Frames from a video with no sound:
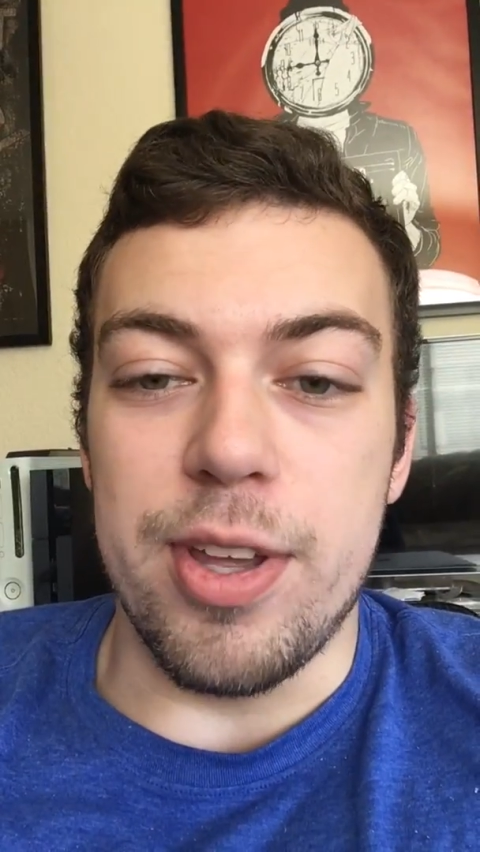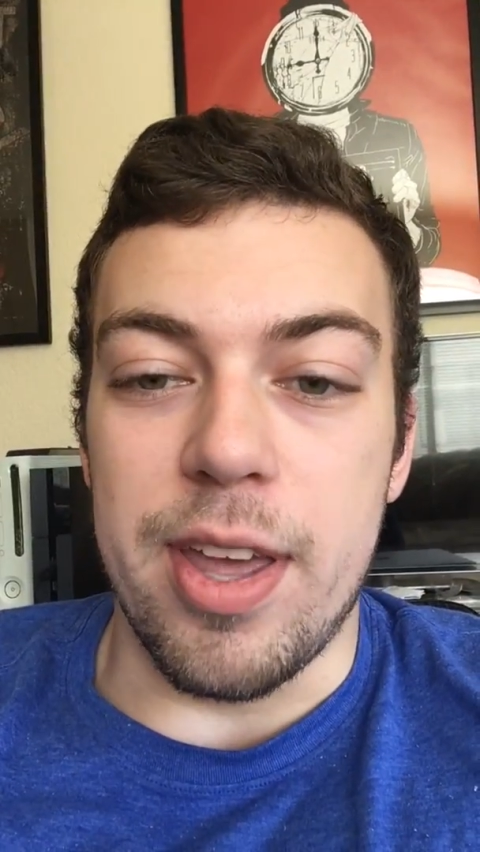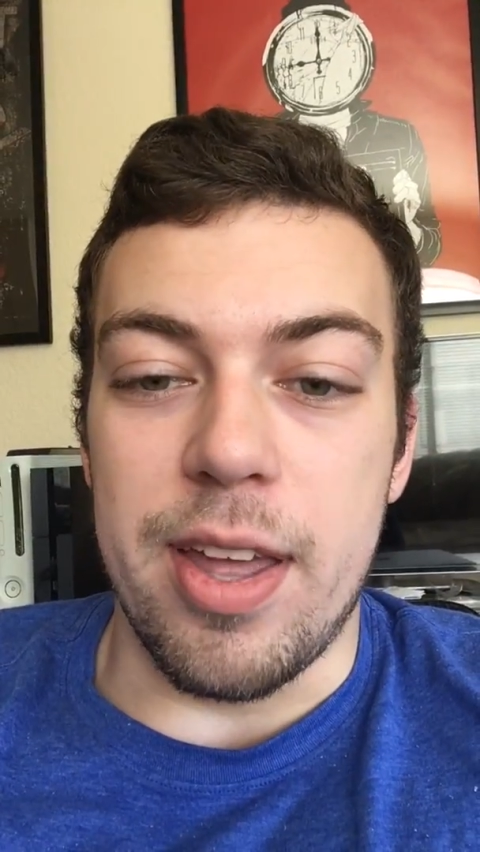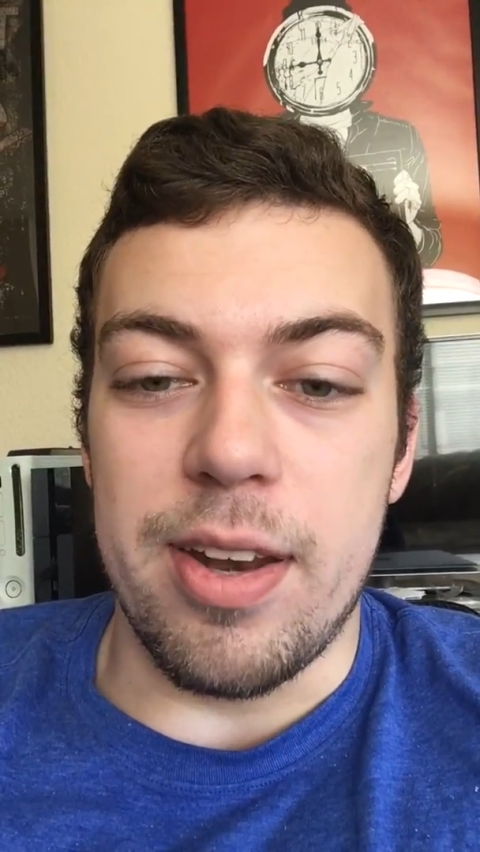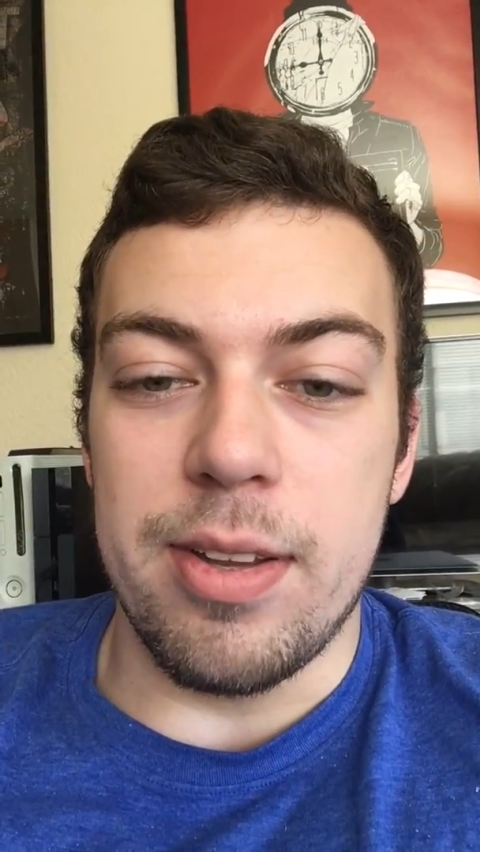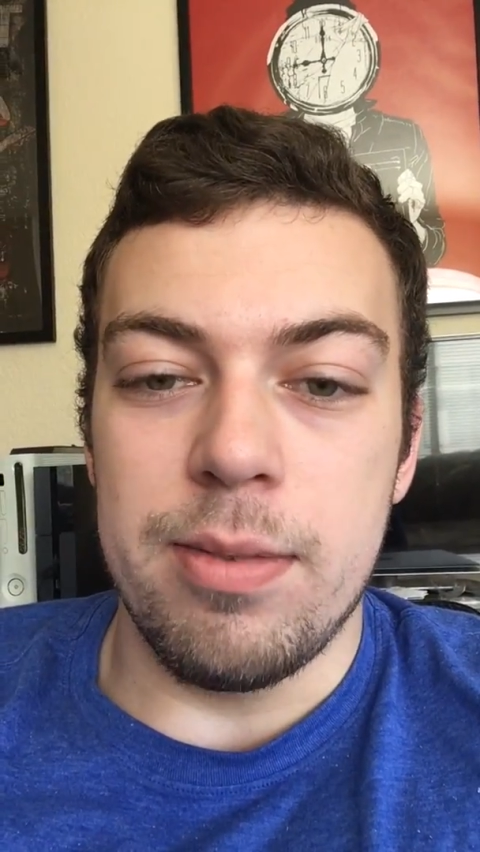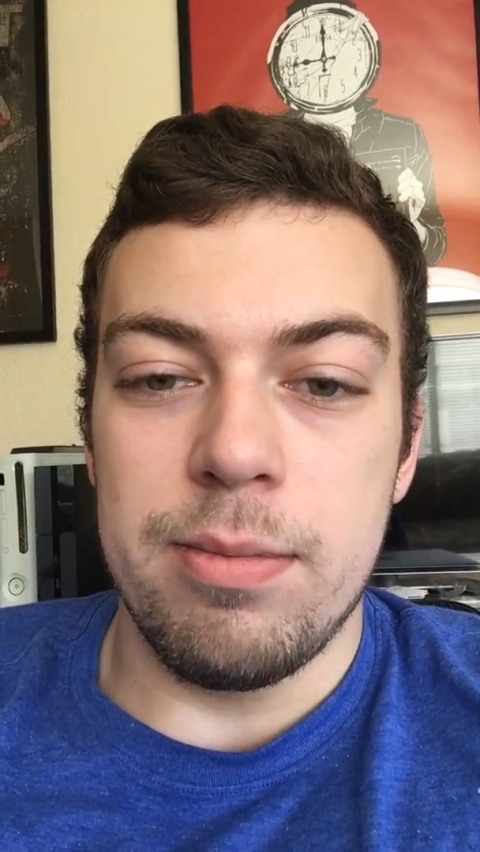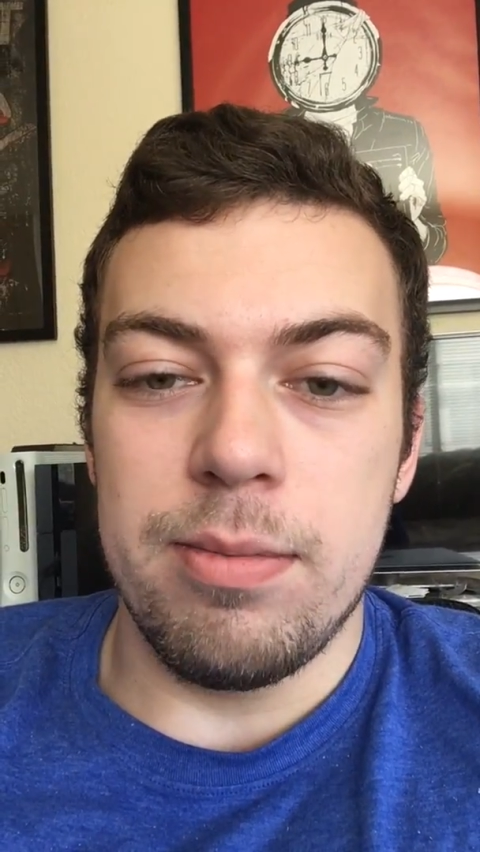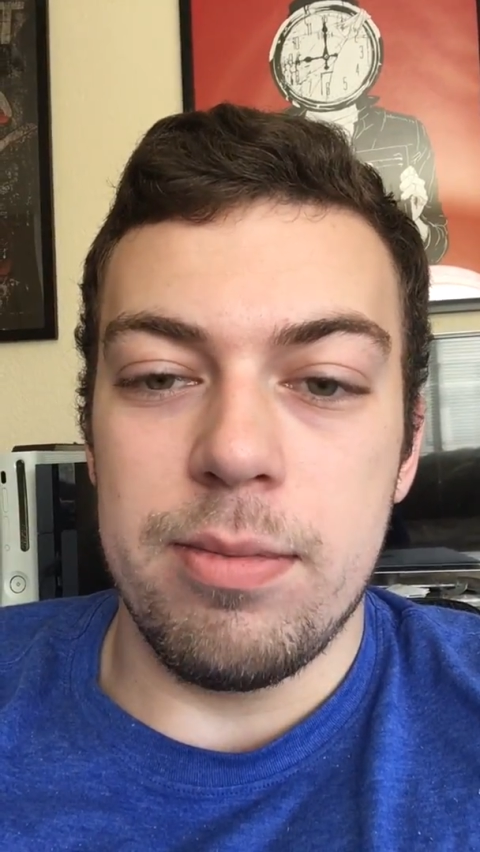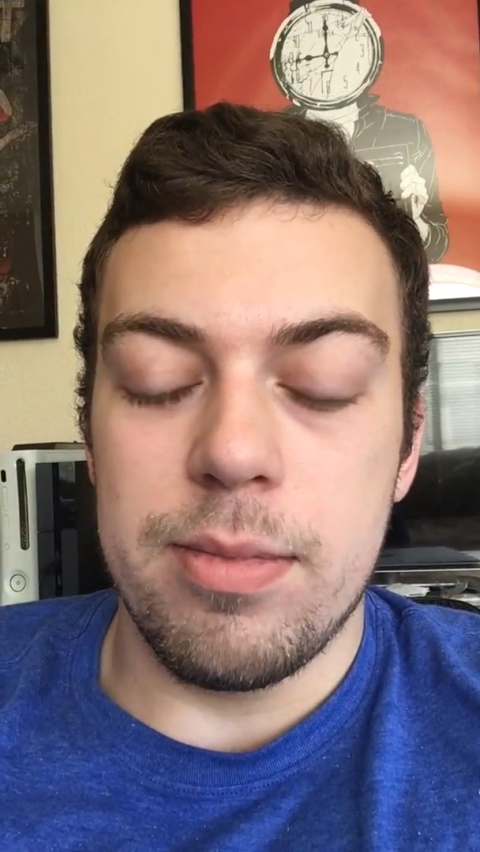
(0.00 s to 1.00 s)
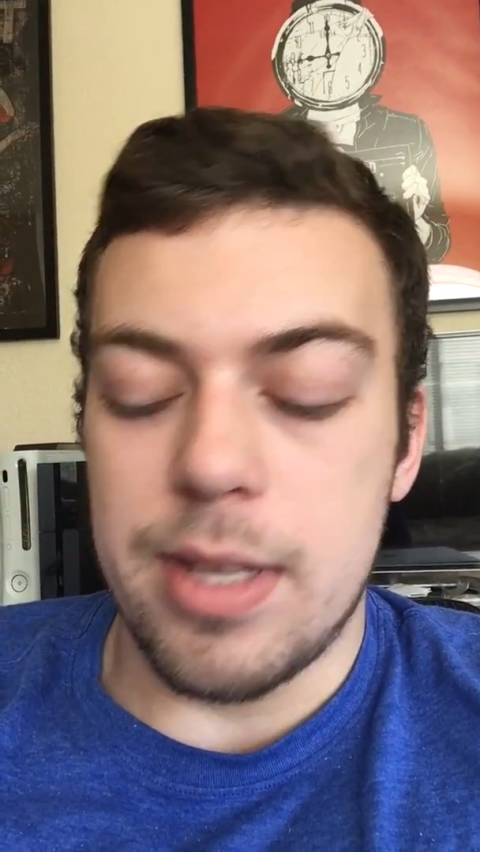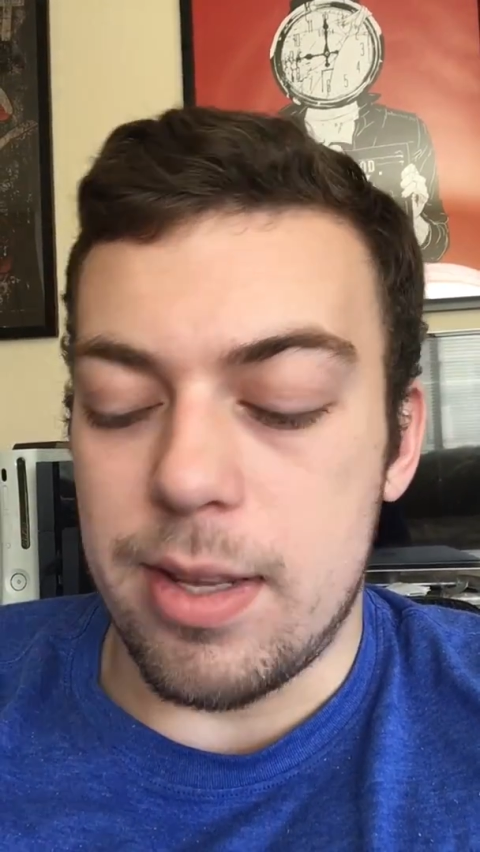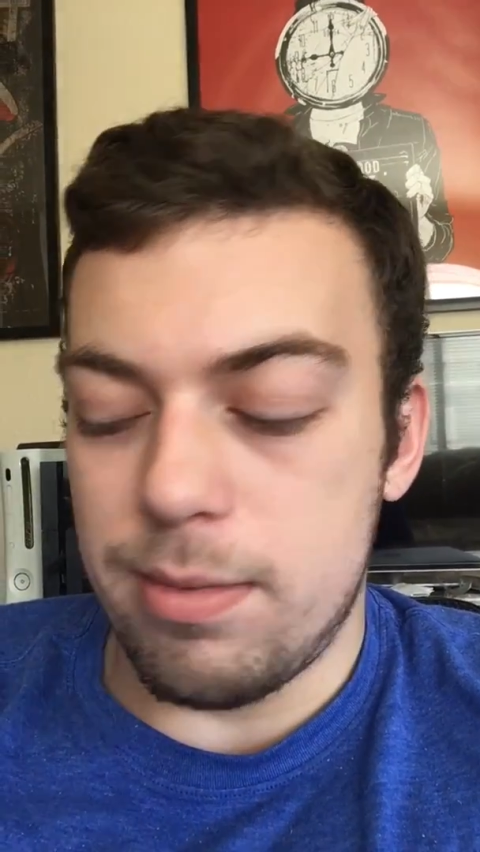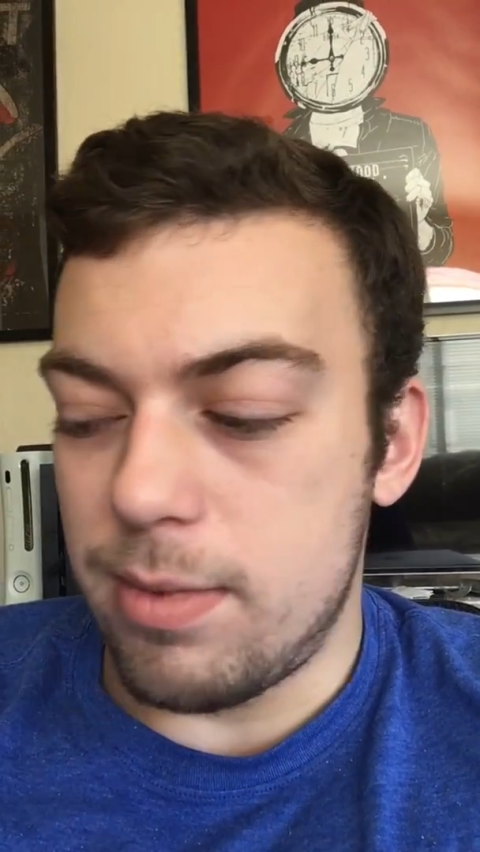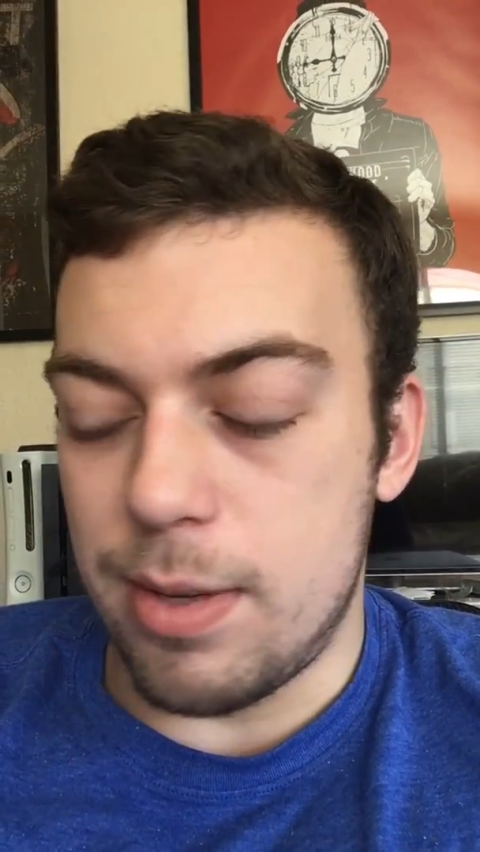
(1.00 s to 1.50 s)
again.
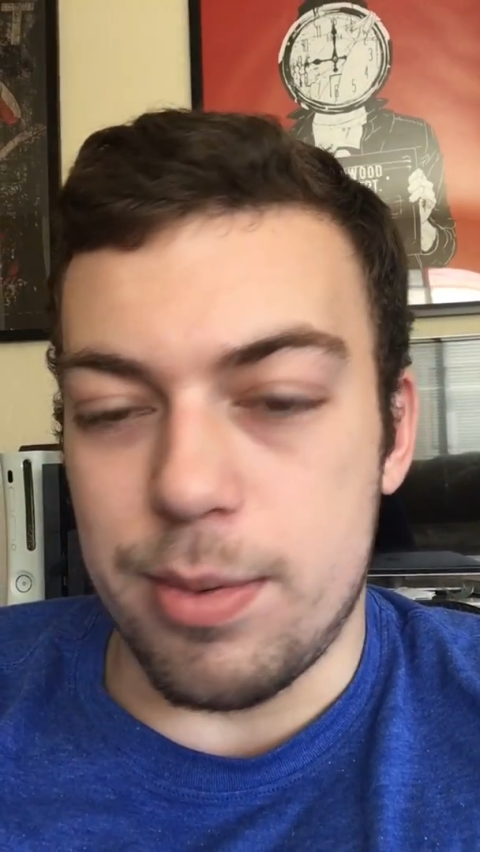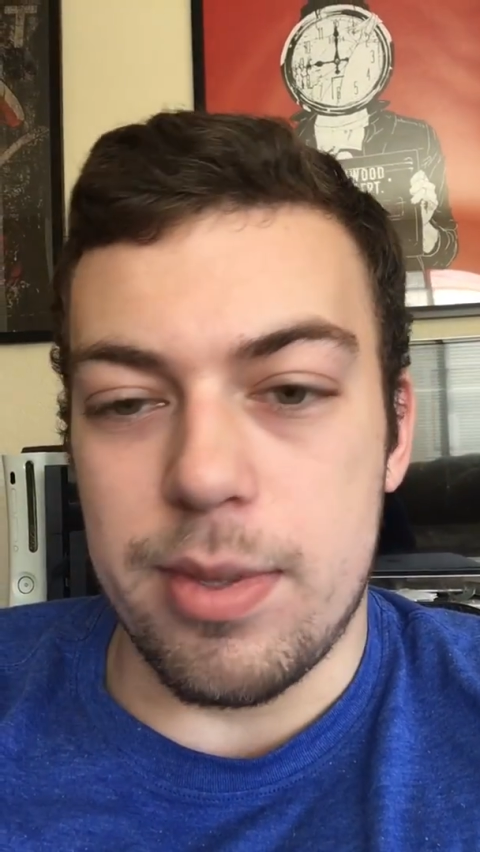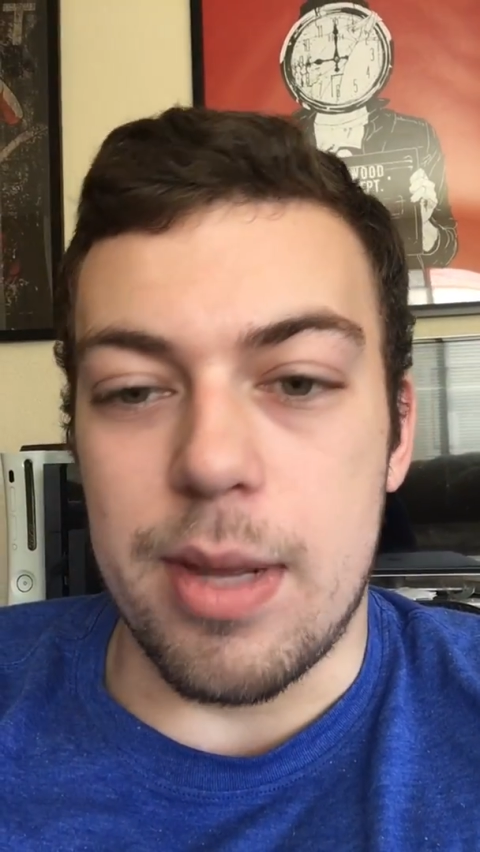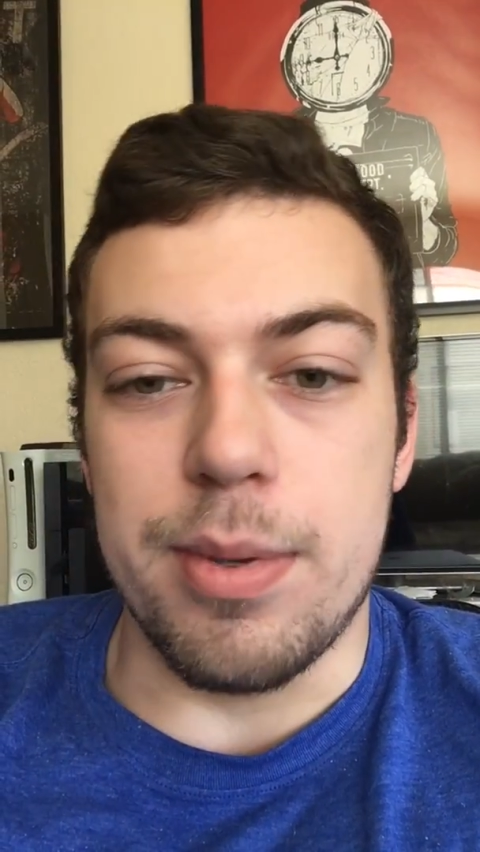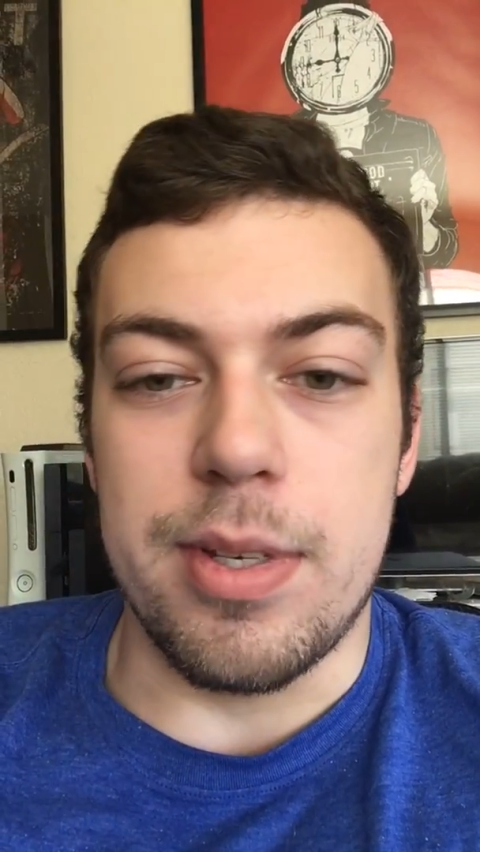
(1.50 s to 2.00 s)
That